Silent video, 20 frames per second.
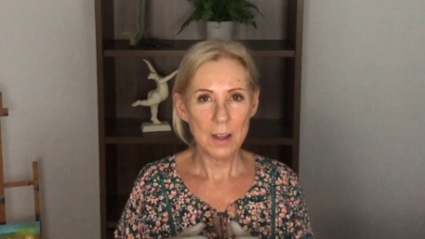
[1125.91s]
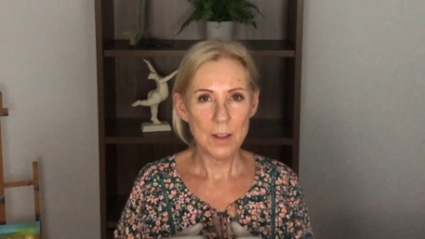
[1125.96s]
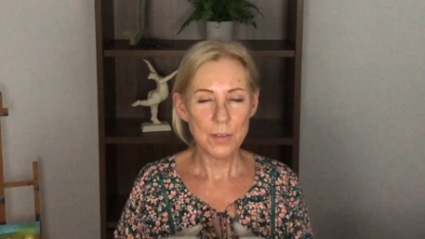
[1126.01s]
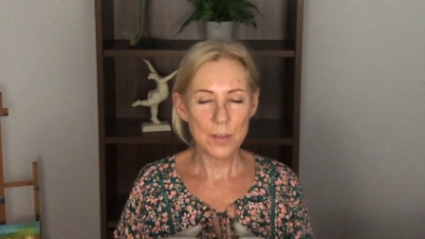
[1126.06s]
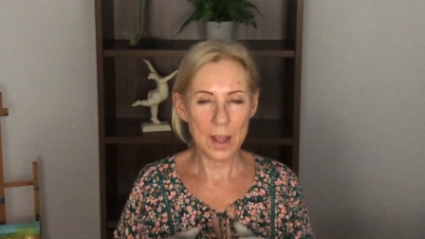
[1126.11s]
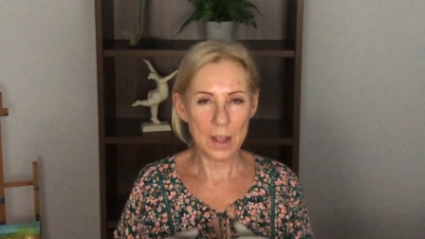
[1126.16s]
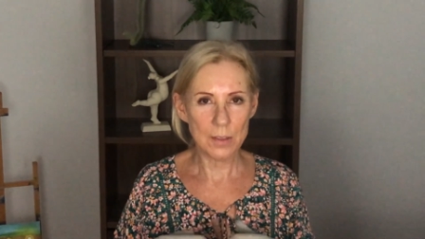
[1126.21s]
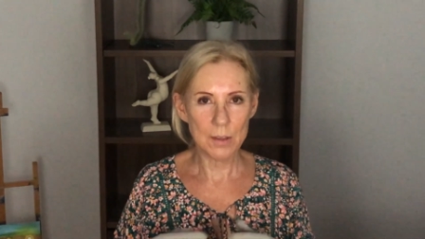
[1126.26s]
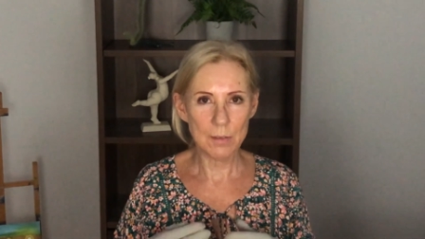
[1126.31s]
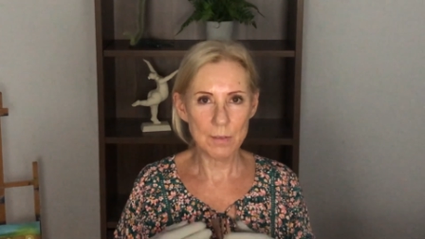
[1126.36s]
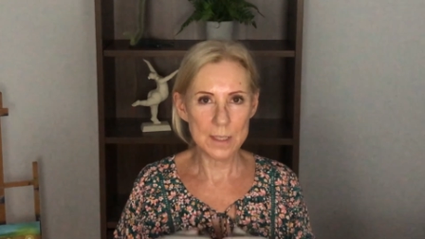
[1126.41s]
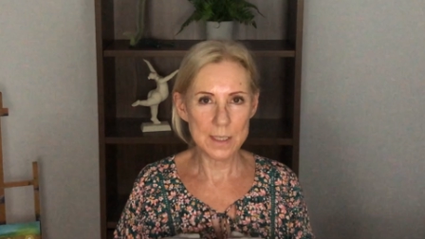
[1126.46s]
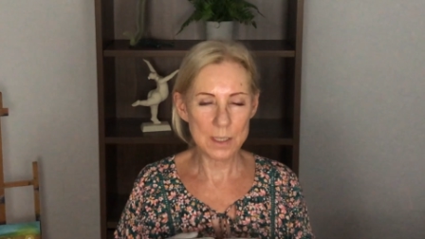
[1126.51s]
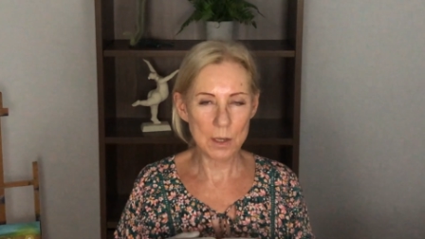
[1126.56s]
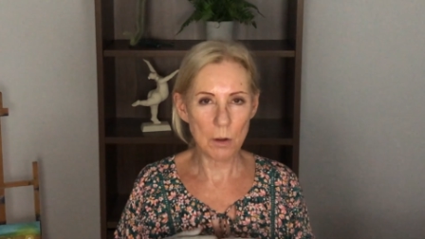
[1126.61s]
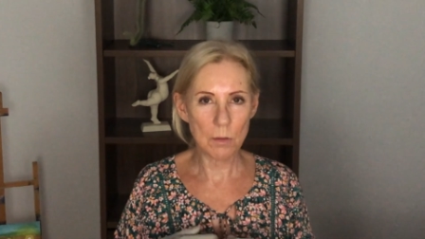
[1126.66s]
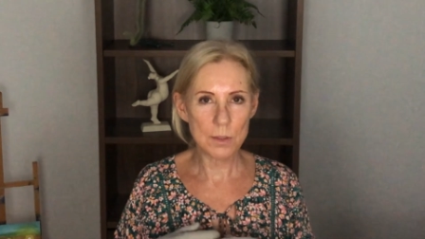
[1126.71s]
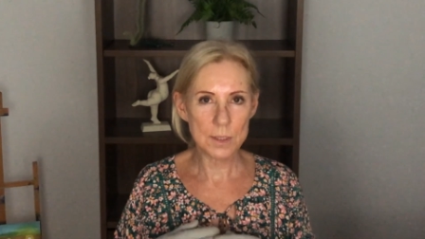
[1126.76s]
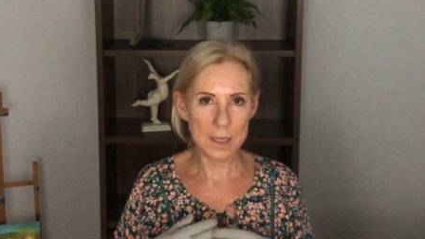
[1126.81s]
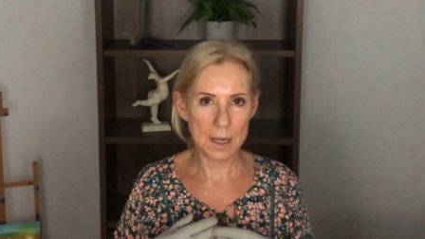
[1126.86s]
that the
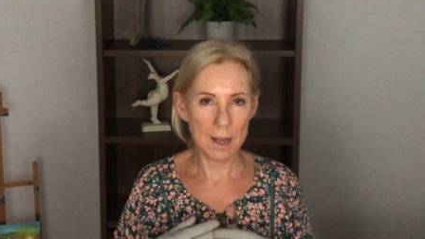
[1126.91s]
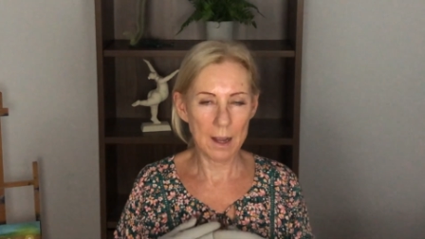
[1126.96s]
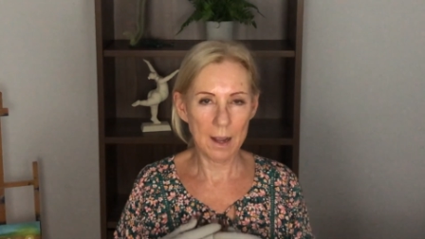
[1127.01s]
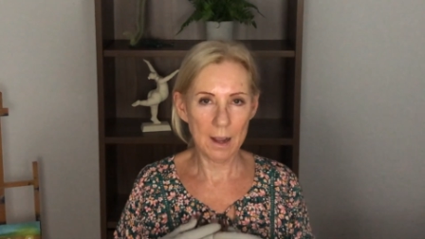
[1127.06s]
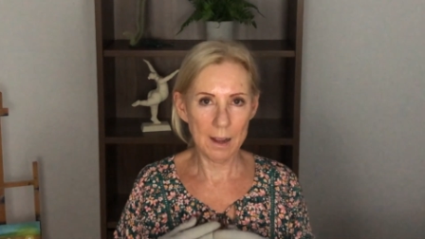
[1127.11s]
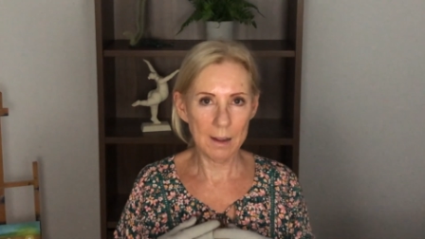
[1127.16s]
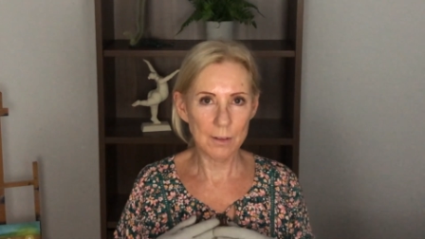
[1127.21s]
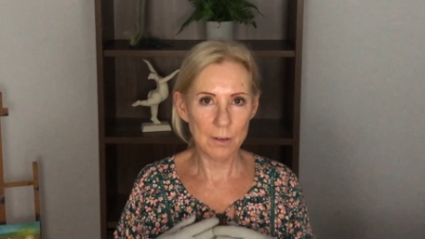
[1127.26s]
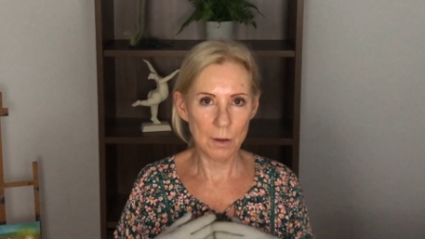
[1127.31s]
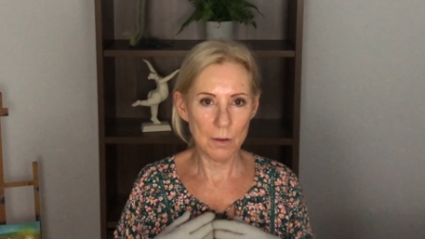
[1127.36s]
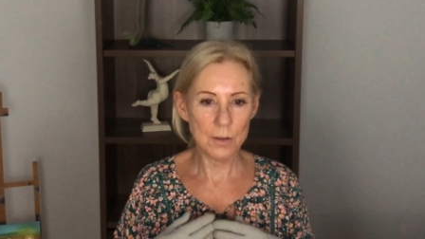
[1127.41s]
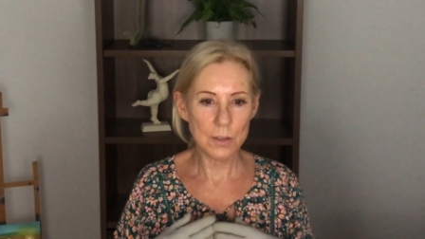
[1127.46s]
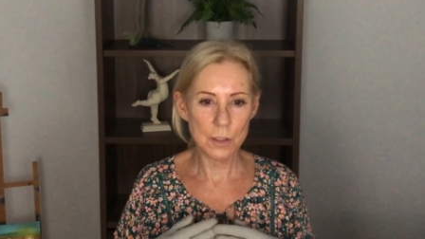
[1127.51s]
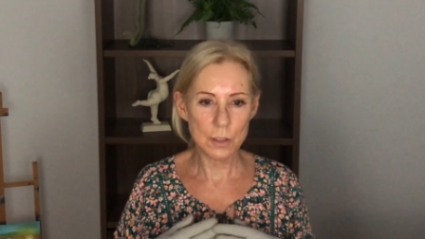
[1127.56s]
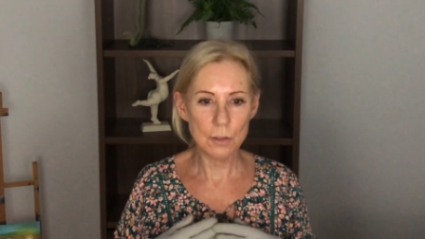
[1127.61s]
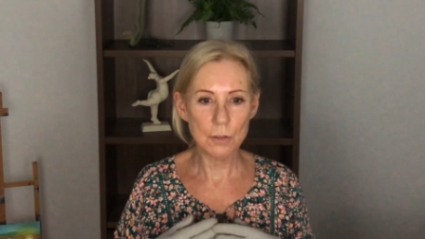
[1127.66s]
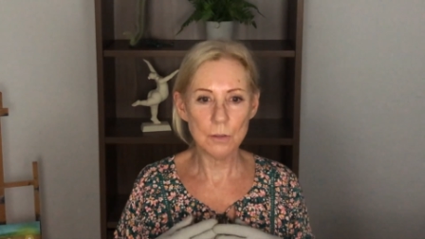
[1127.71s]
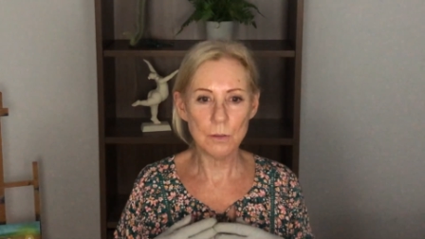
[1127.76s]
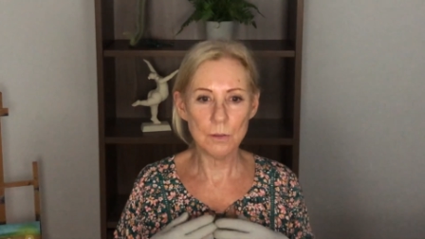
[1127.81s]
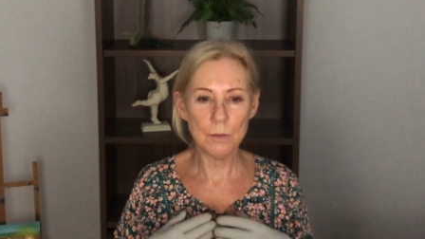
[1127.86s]
results are going
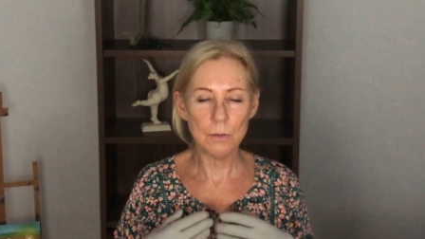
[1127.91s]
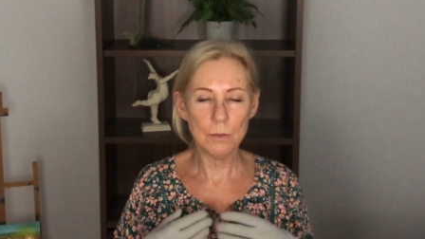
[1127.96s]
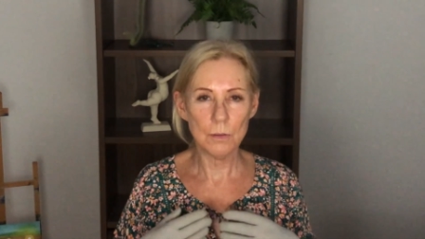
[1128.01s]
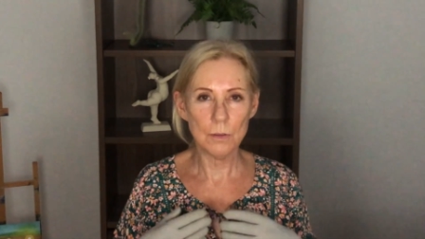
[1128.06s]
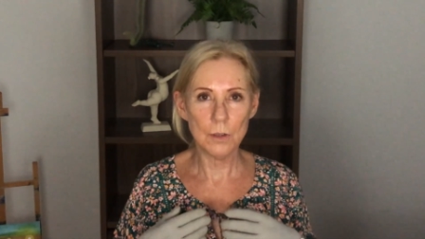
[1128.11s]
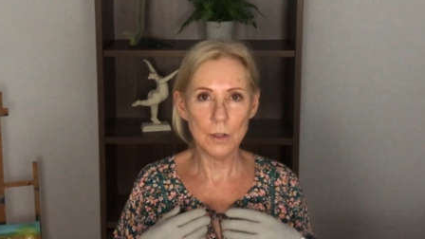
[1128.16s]
to,